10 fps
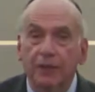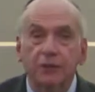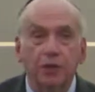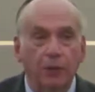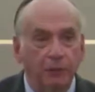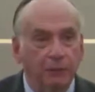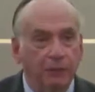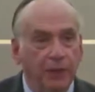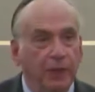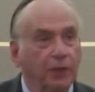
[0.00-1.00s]
So,
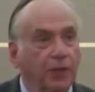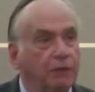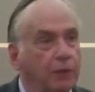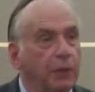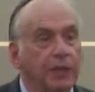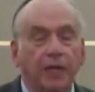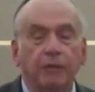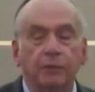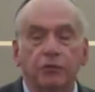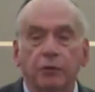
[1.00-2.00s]
if you want to
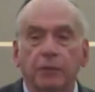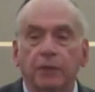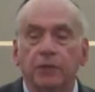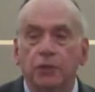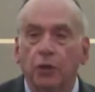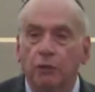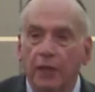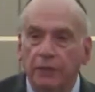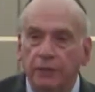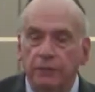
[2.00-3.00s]
copy Dremel, it's all
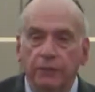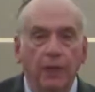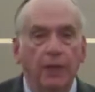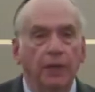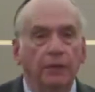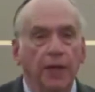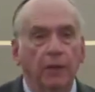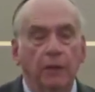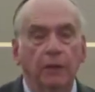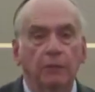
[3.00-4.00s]
right.
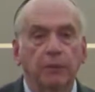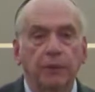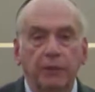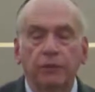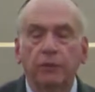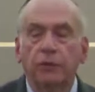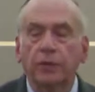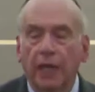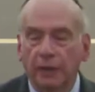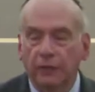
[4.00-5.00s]
Now, believe it or
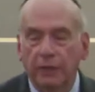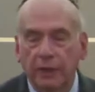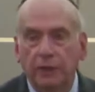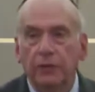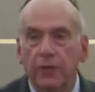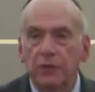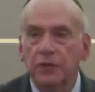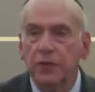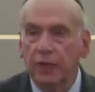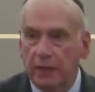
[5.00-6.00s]
not, it does
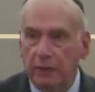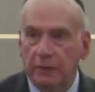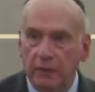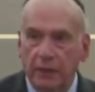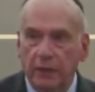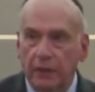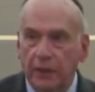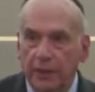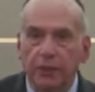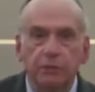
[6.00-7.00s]
say
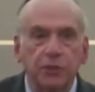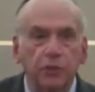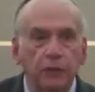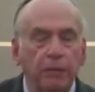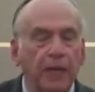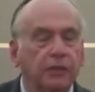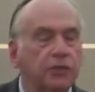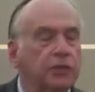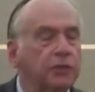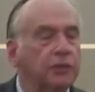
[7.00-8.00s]
in an obscure
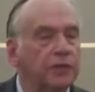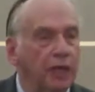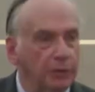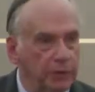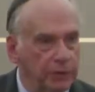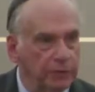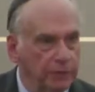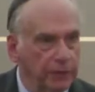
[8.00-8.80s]
passage in the Talmud